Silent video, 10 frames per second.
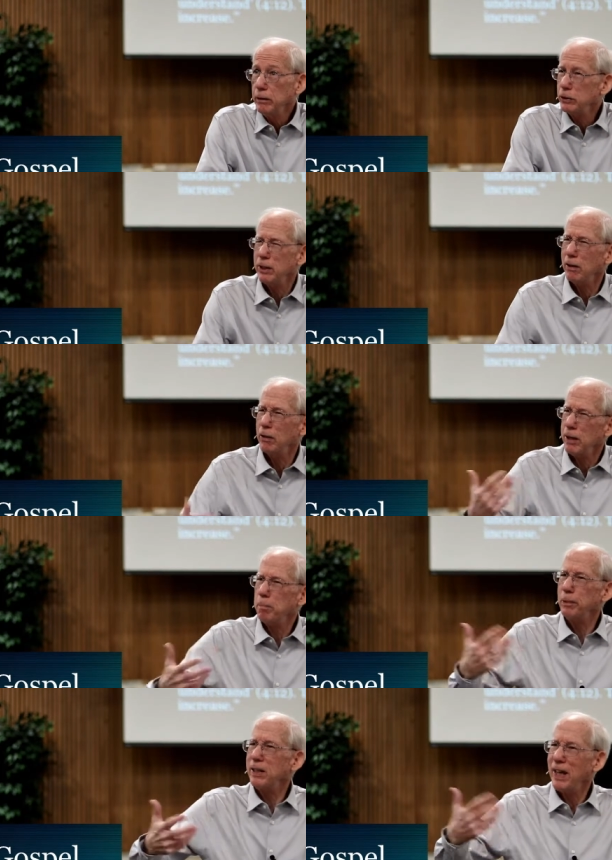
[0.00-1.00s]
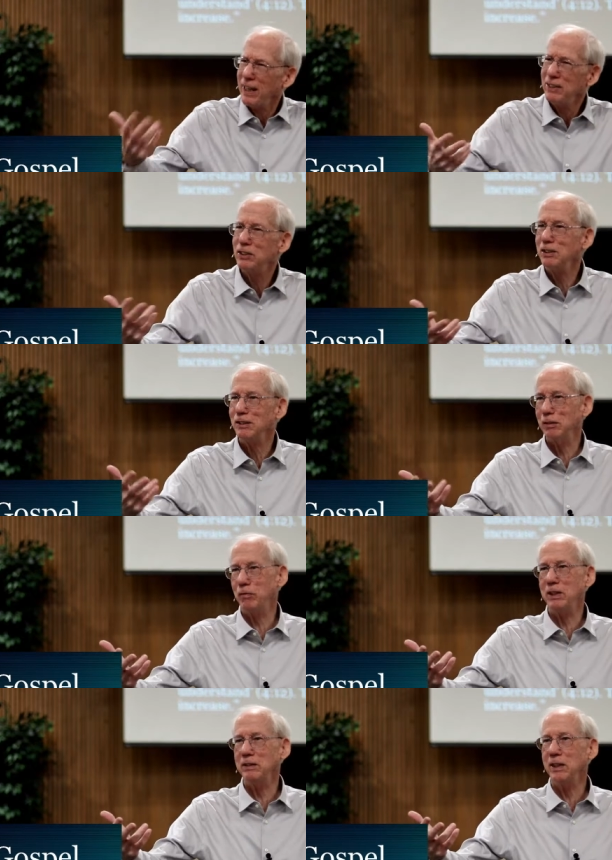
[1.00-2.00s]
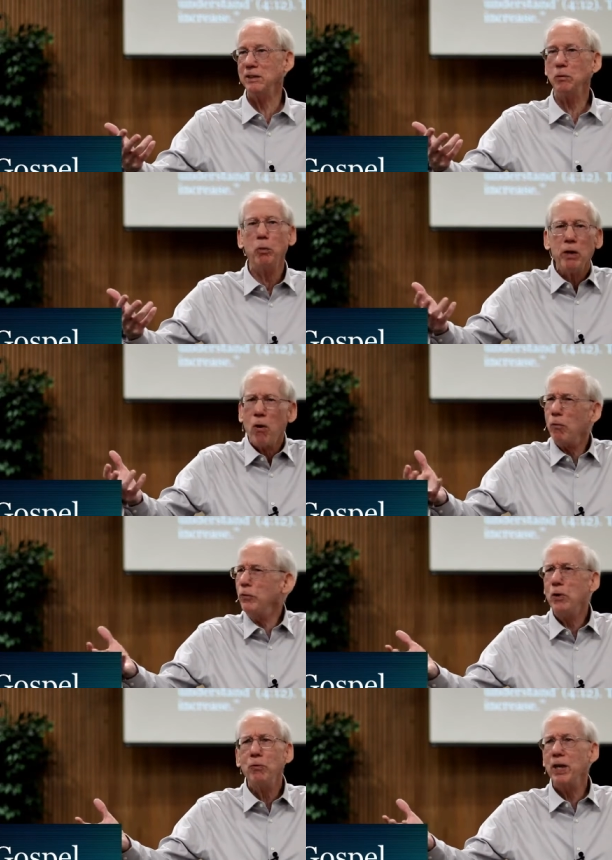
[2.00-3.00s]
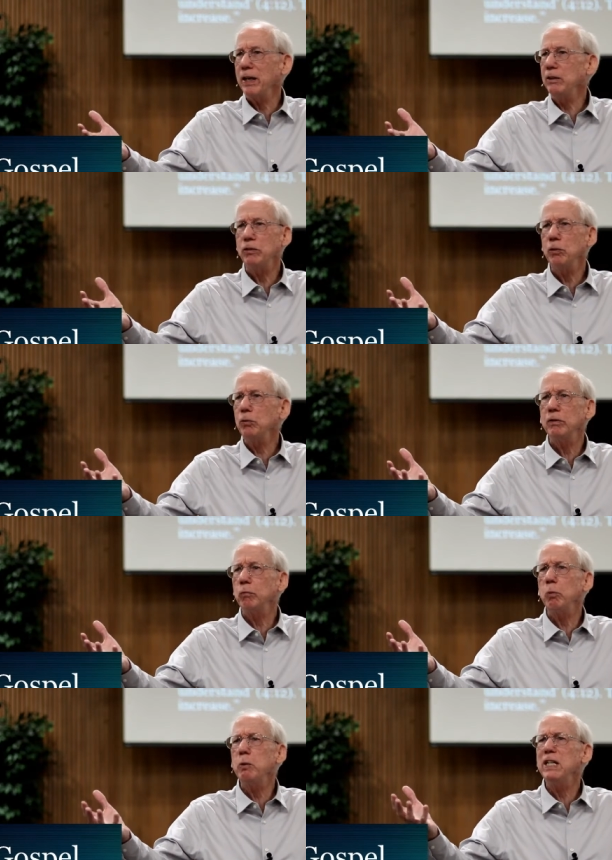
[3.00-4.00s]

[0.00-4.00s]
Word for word: You see, there are implications of these things, and we all know that intuitively.